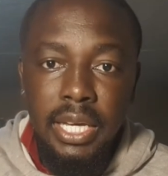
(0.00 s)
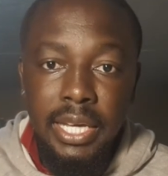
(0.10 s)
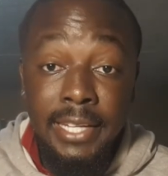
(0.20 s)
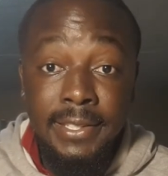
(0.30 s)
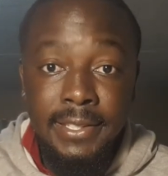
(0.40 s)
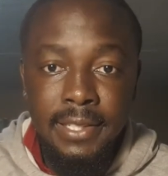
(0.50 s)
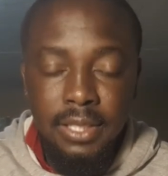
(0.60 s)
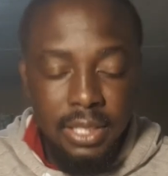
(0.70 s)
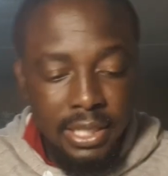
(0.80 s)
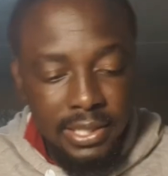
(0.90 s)
it is
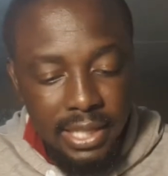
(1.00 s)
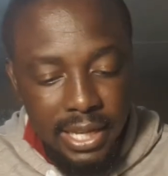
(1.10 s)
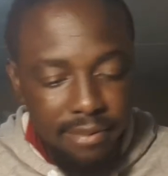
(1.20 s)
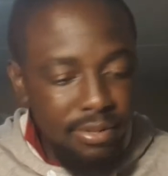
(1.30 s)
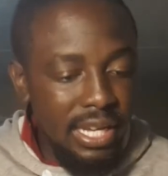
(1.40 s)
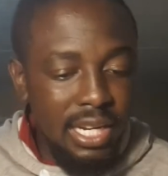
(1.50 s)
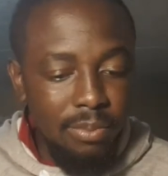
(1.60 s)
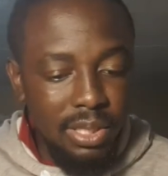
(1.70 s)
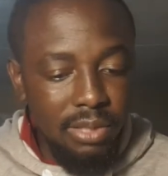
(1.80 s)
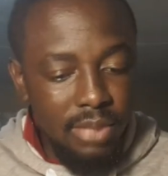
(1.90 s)
a heavy
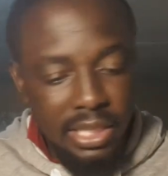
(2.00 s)
animal,